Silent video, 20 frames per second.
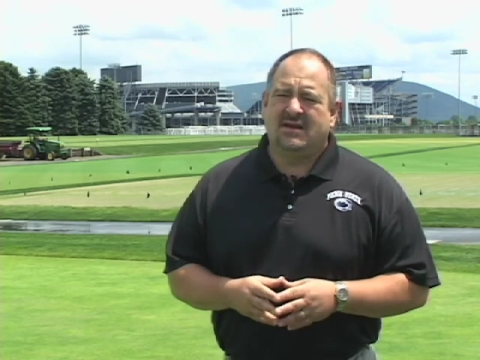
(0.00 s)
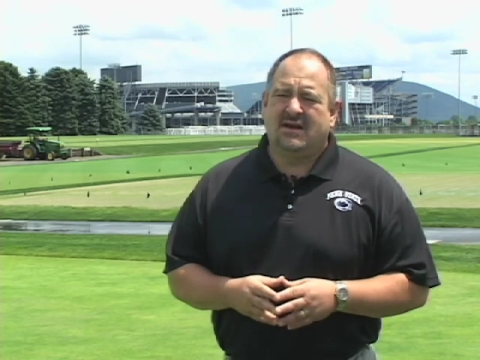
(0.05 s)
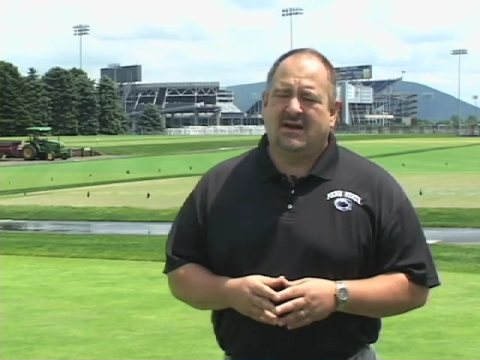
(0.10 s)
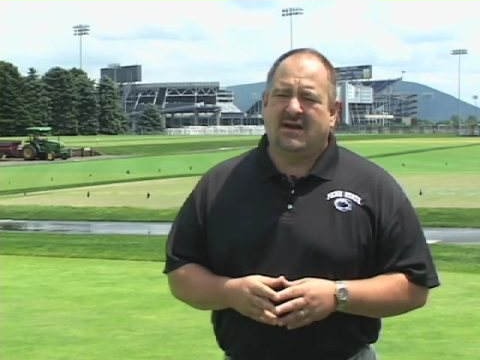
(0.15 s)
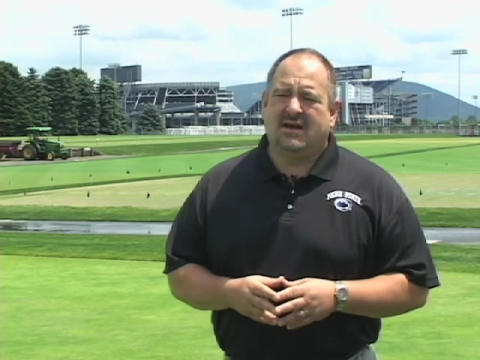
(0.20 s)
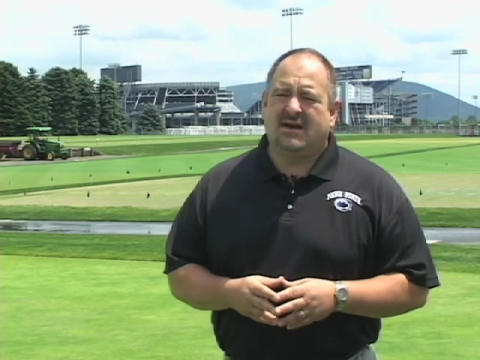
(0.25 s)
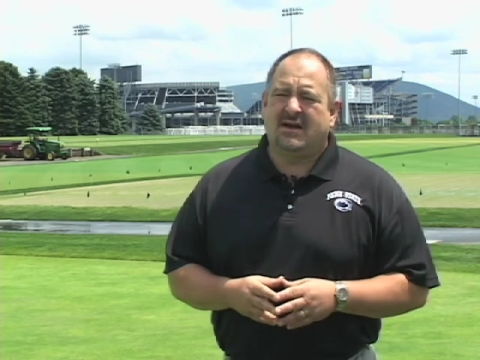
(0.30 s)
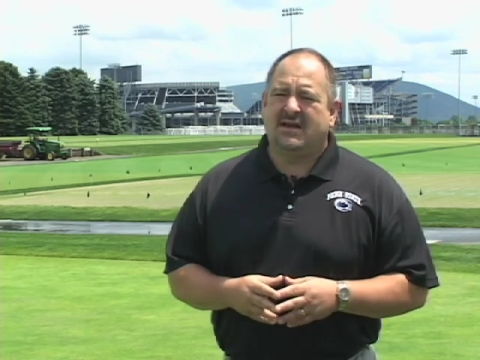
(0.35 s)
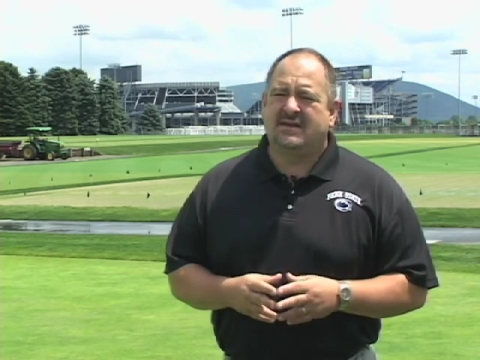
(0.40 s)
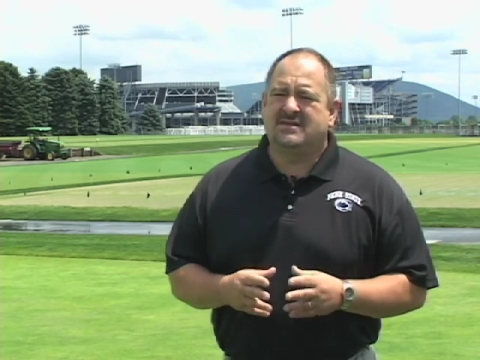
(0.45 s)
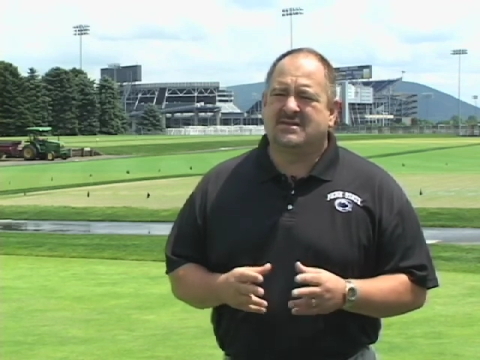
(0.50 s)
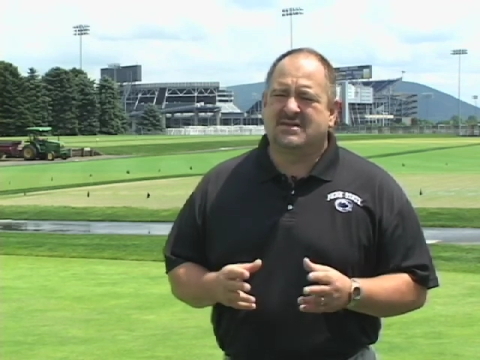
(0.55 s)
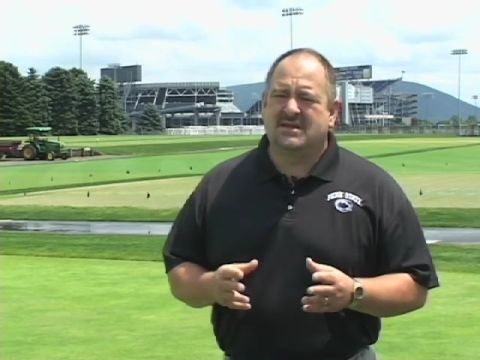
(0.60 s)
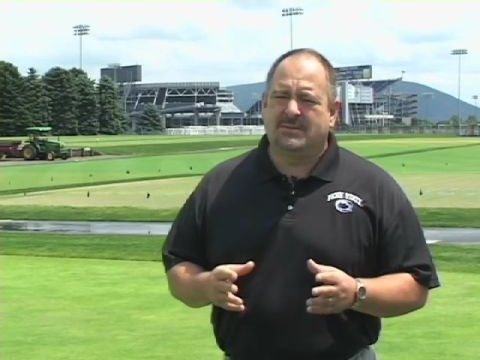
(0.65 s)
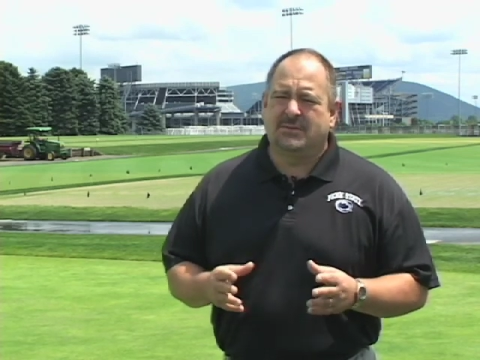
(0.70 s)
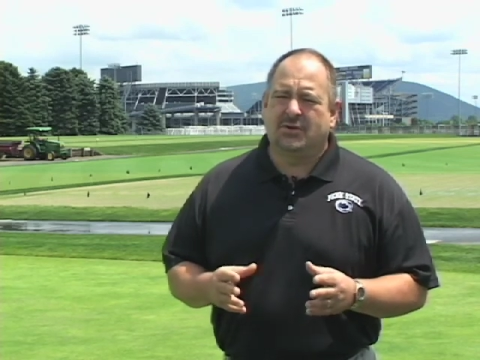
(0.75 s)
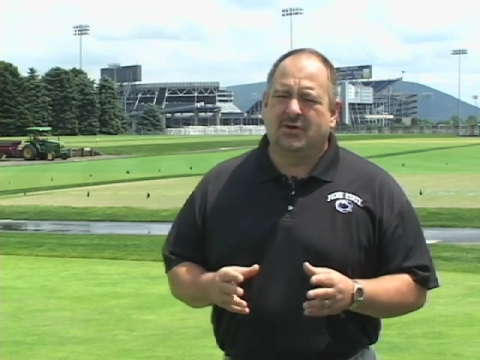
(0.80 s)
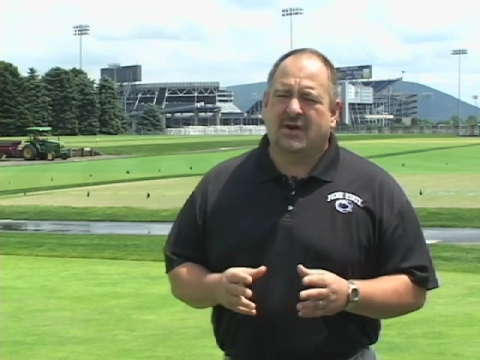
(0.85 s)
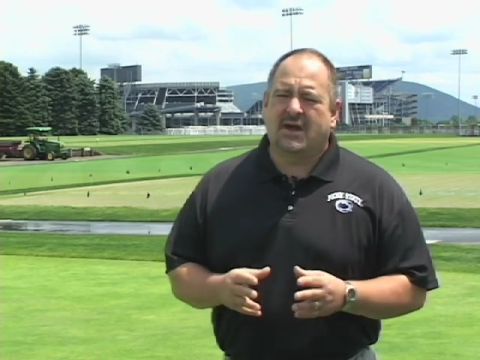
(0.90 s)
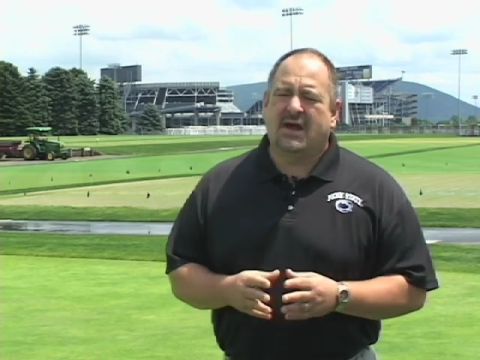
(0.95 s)
uh, and
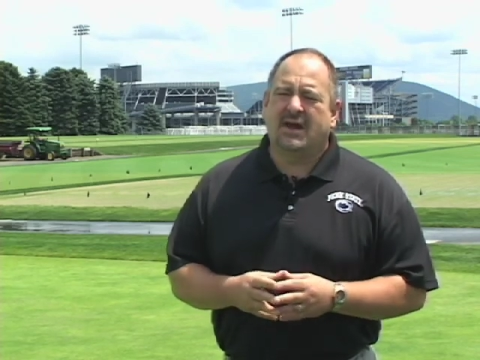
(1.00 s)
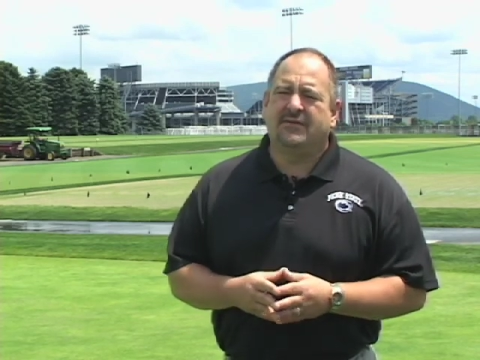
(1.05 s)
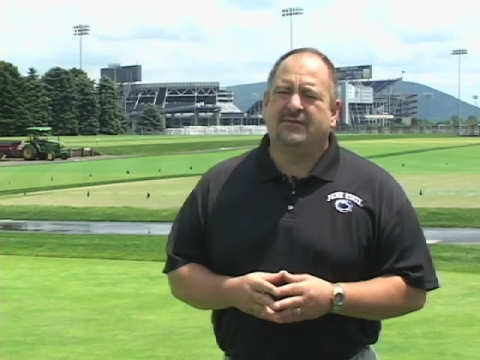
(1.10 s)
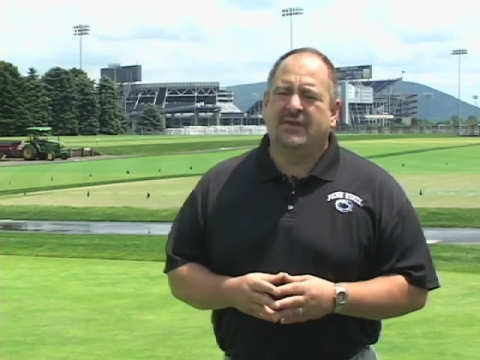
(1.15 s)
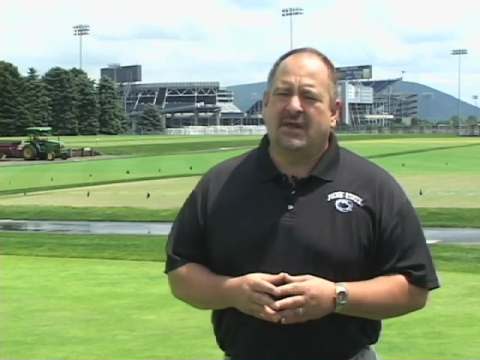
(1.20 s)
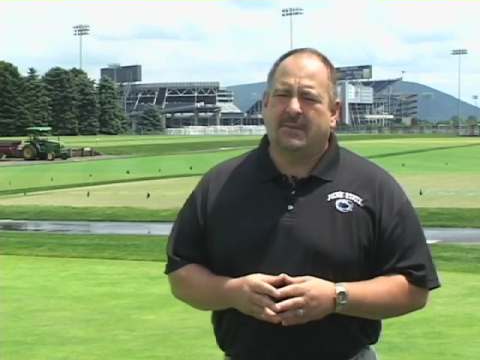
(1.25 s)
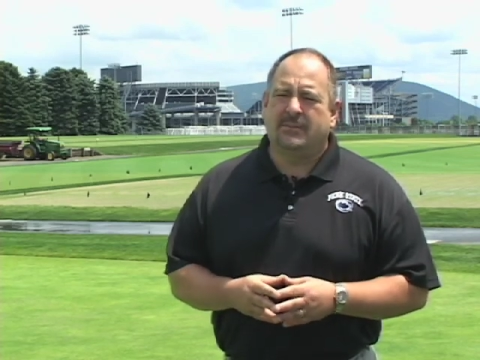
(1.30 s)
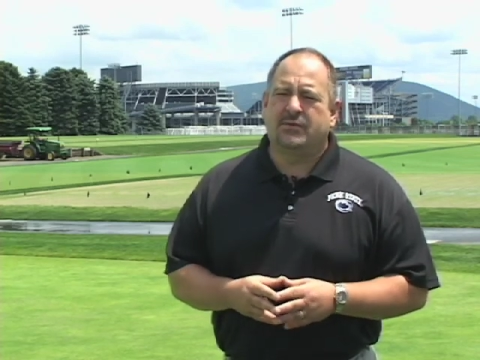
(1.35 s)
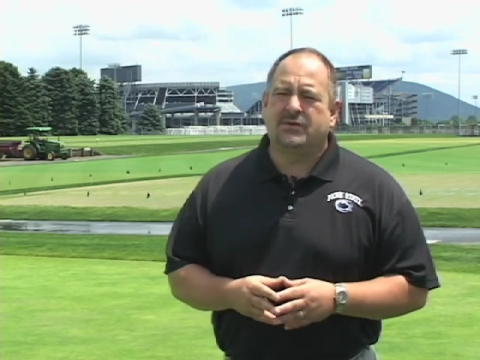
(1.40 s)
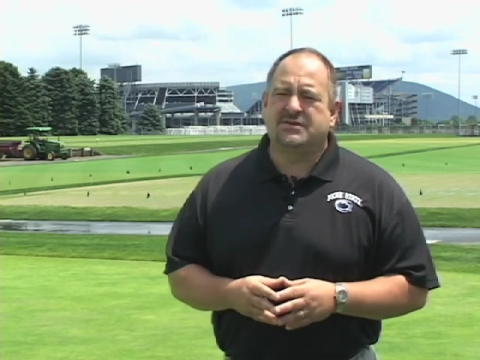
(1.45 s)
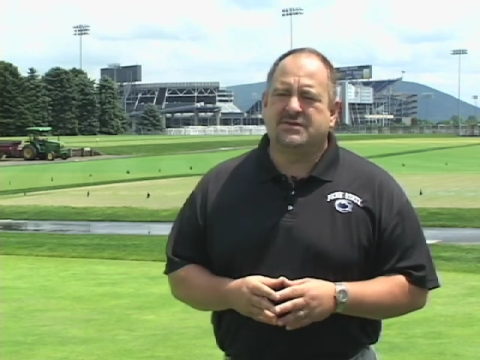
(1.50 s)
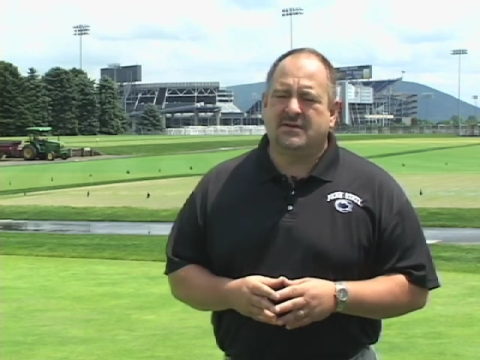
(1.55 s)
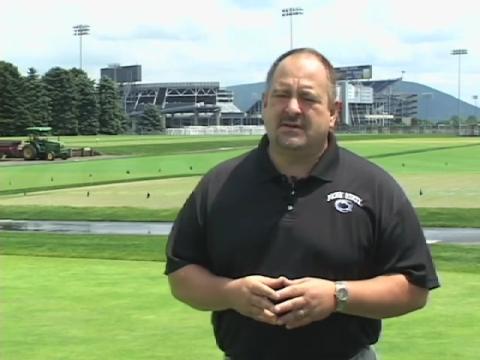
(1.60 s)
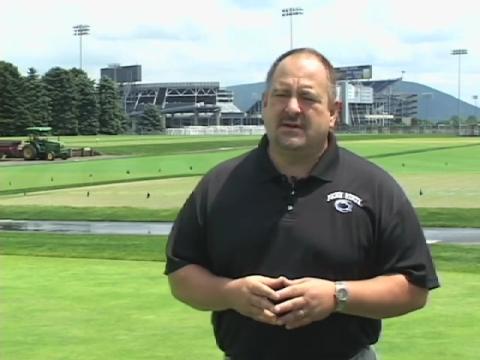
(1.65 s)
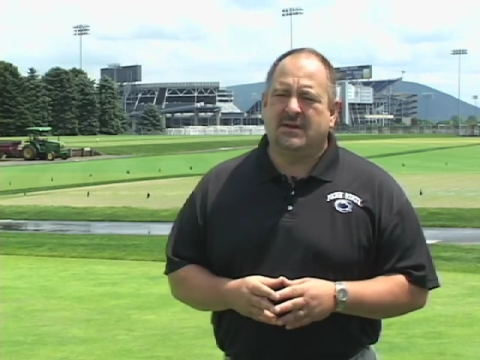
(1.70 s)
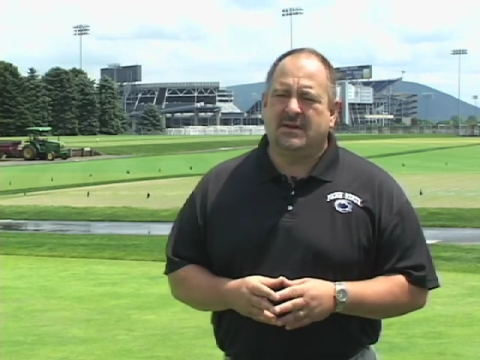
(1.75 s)
similar kind of numbers in,